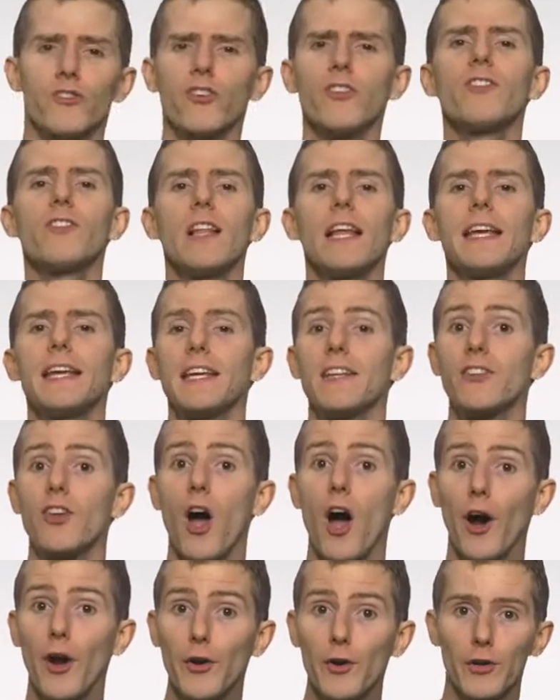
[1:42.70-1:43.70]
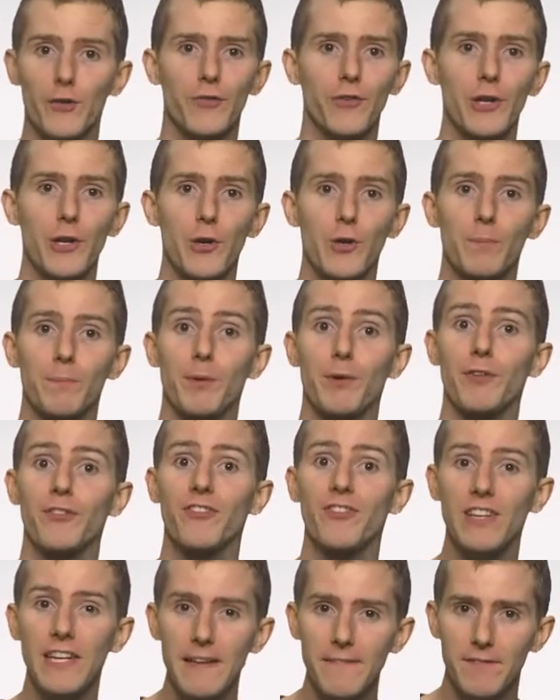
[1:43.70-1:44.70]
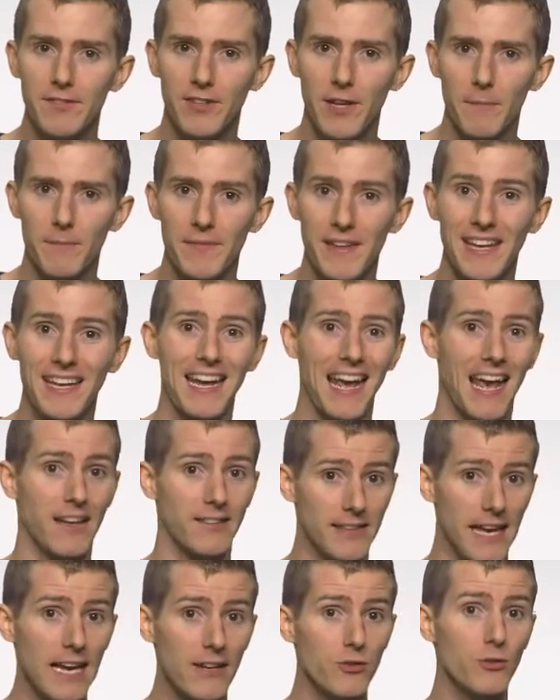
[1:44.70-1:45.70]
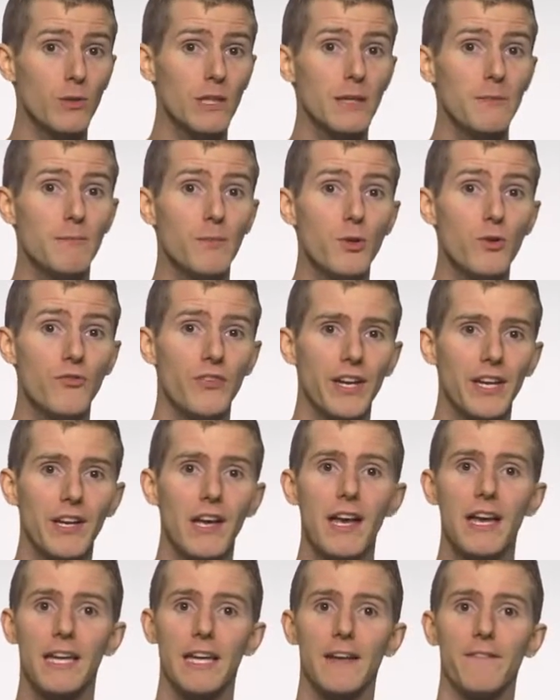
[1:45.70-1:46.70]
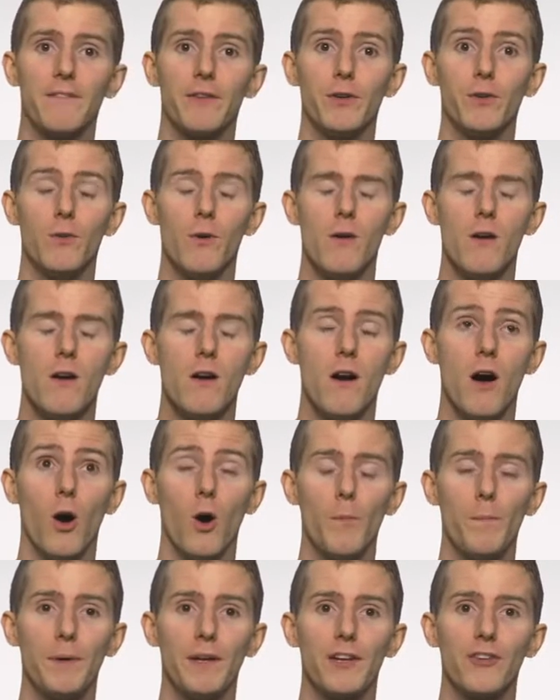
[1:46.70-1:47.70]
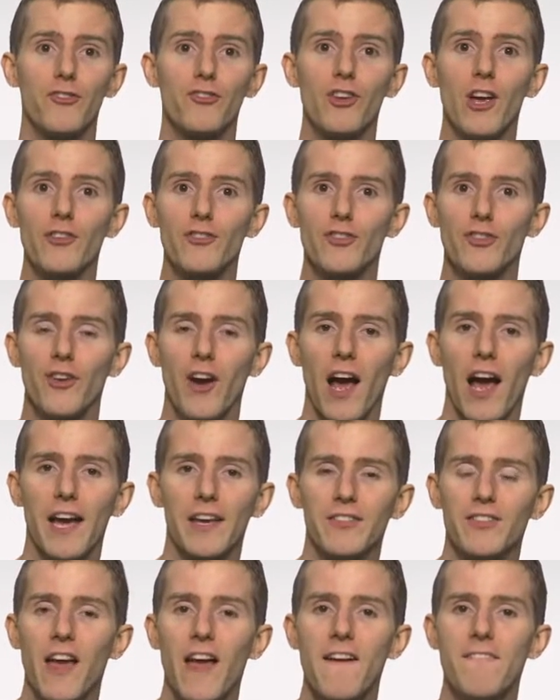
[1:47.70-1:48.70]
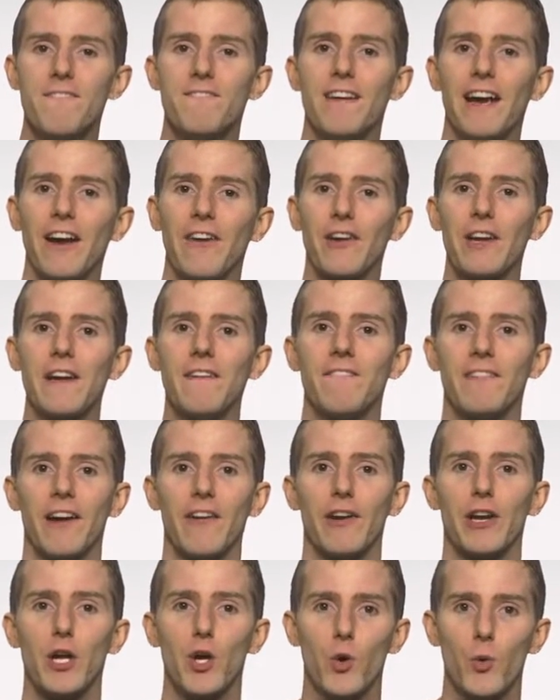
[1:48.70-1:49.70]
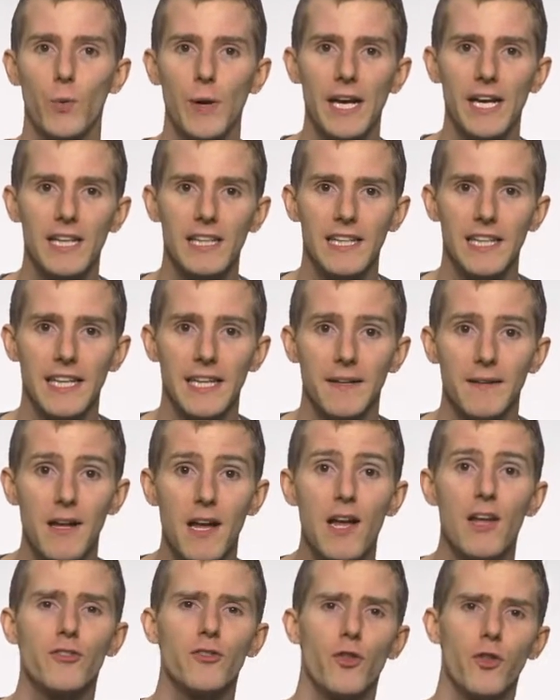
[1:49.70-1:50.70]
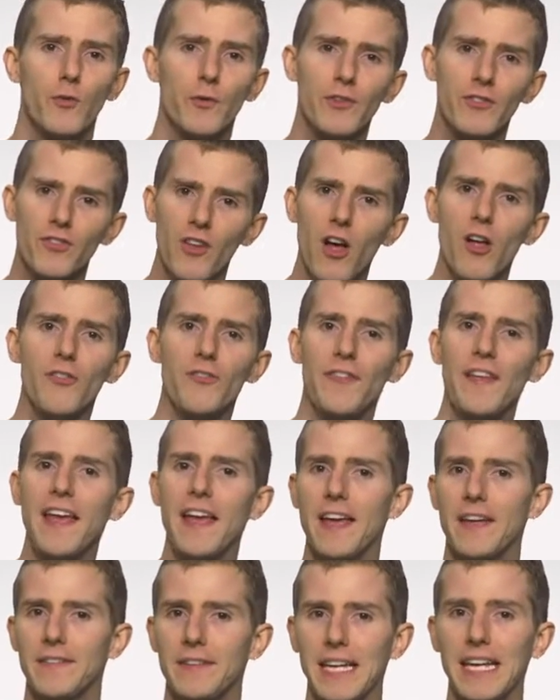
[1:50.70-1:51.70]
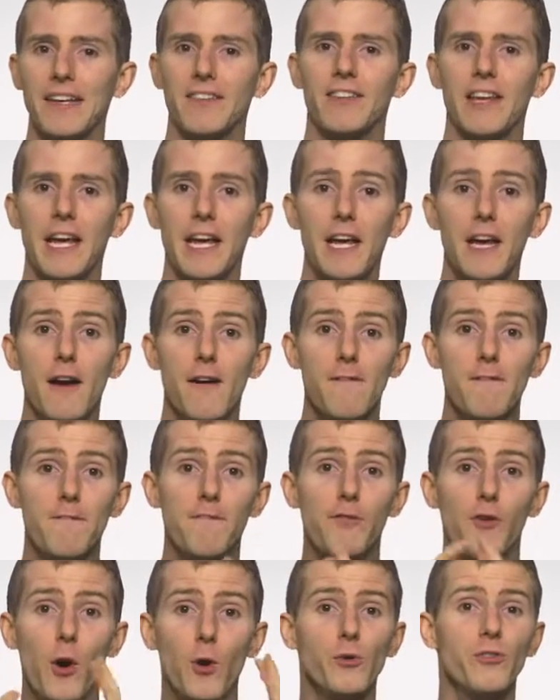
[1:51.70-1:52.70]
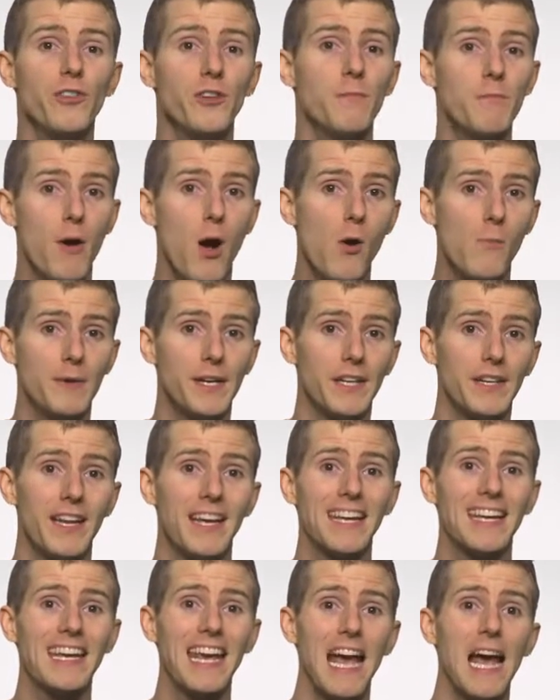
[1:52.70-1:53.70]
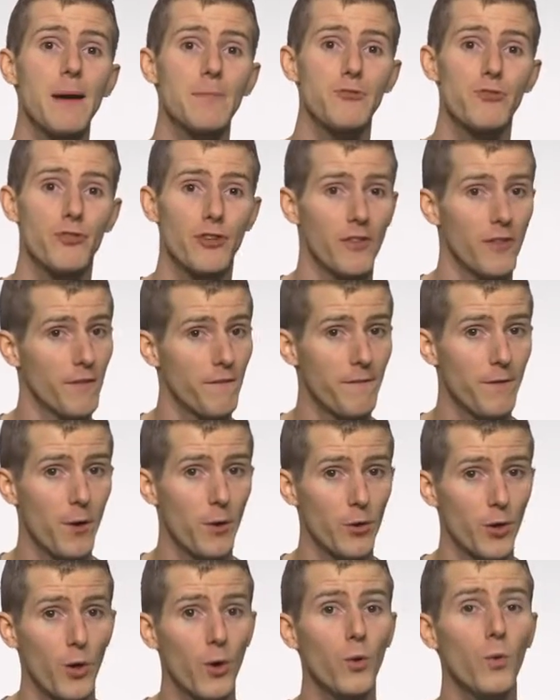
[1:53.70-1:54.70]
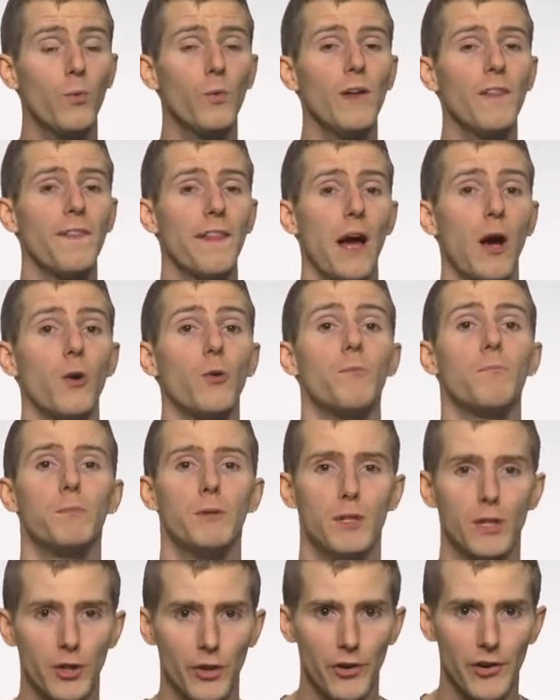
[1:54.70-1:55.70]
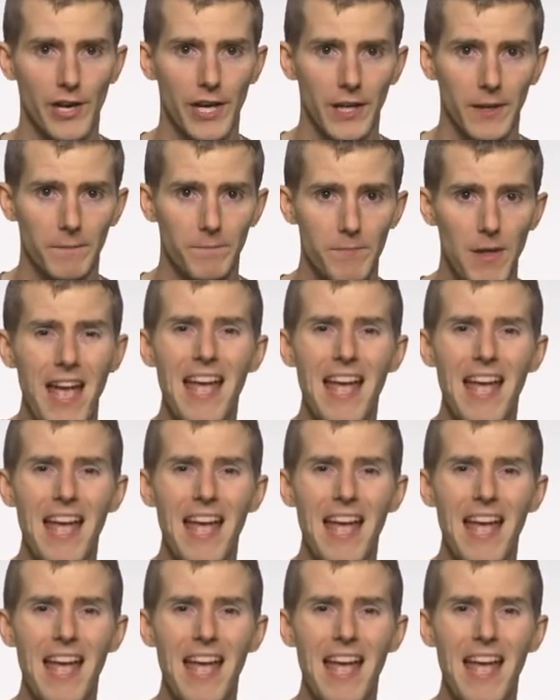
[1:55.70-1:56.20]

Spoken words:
Just like it's harder for you to perceive something as actually moving if you open and shut your eyes very, very quickly. So the result then is a frozen moment captured in the photo without blurring.